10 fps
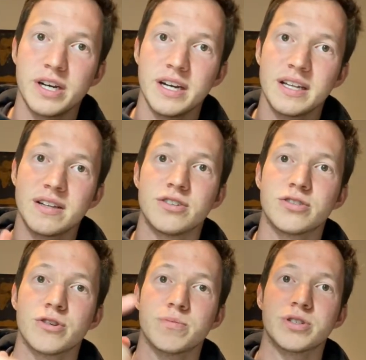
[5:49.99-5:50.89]
In the
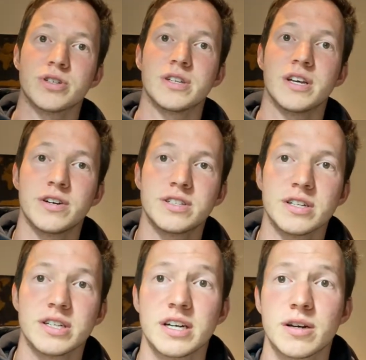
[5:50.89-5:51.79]
description, there is a
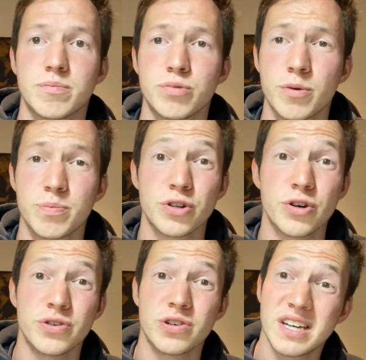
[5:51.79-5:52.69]
link. Book
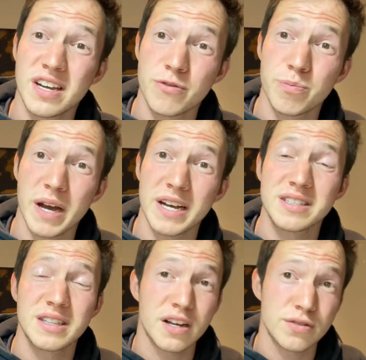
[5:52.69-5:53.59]
below.
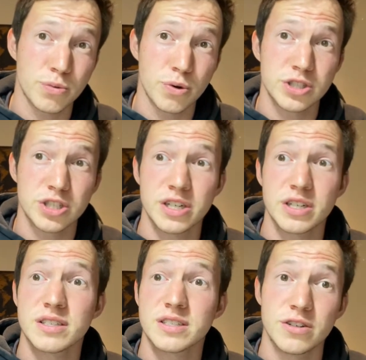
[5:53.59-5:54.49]
Gift-based. Thanks for watching.
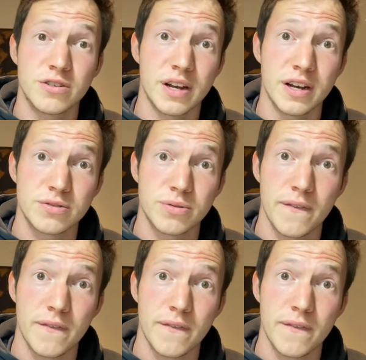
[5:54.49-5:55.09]
I'll see you in the next one.